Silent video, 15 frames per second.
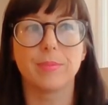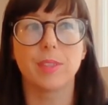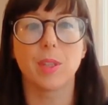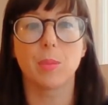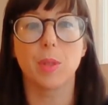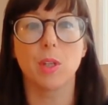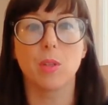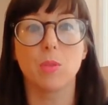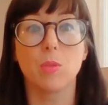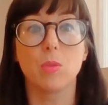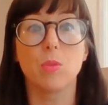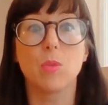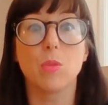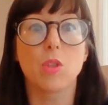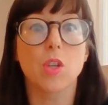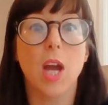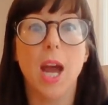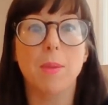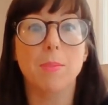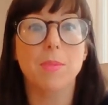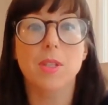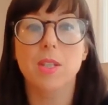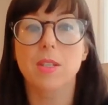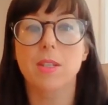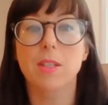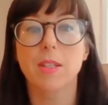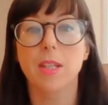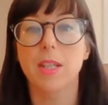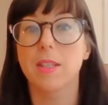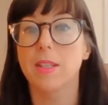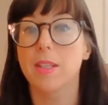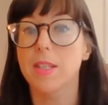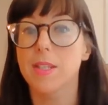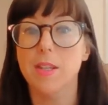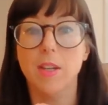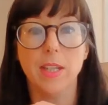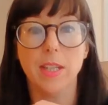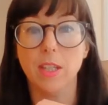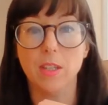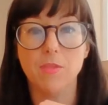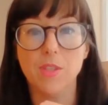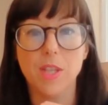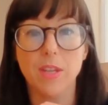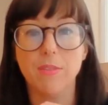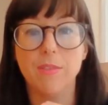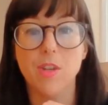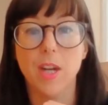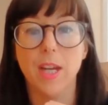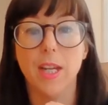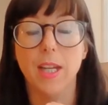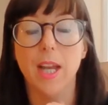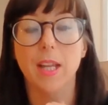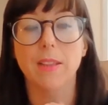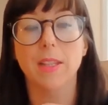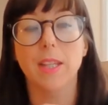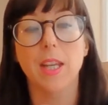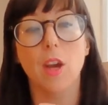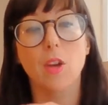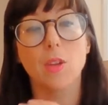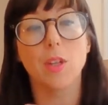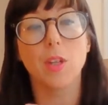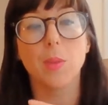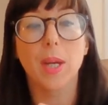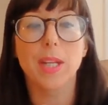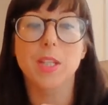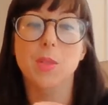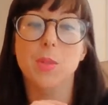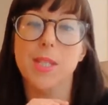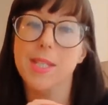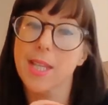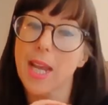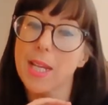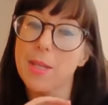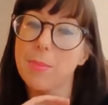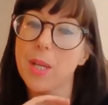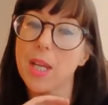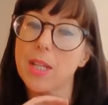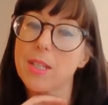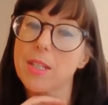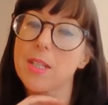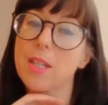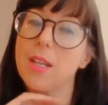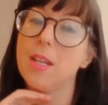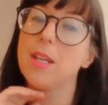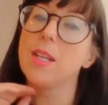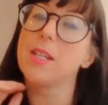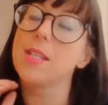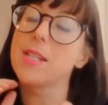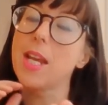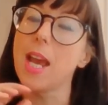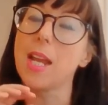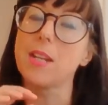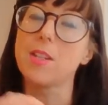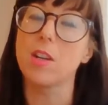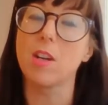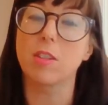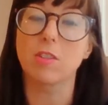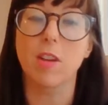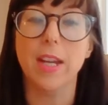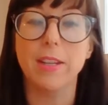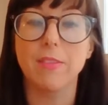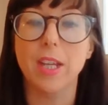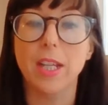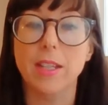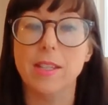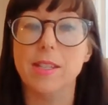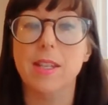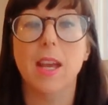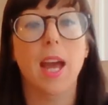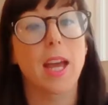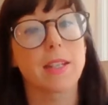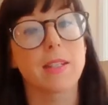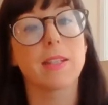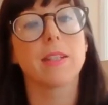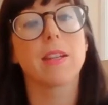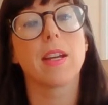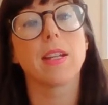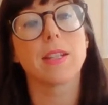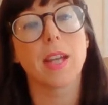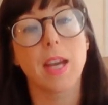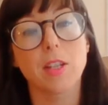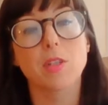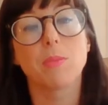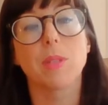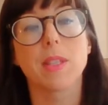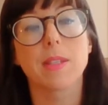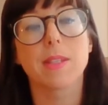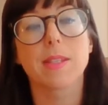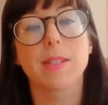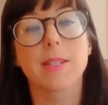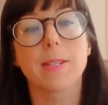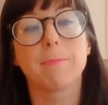that we are all trapped in this cycle of suffering, and the only way to escape it is to end our cravings and attachments.